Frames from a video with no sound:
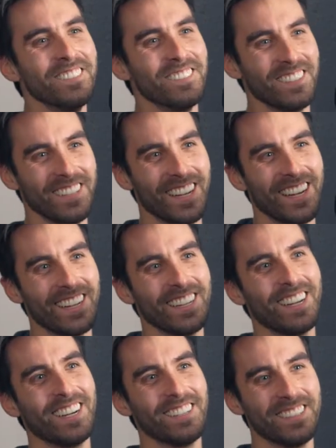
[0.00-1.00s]

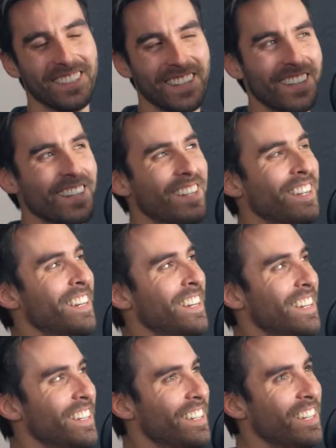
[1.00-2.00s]
Yeah.
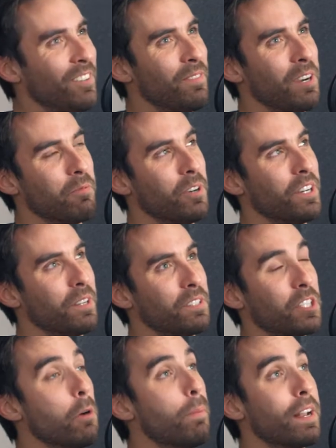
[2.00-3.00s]
Oh my word.
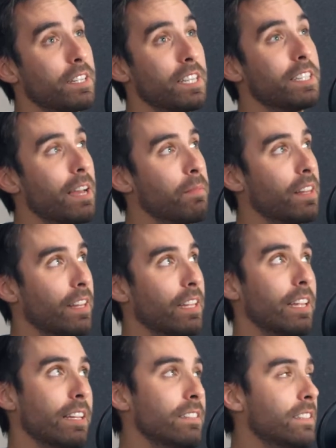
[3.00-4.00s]
So, but it did get me thinking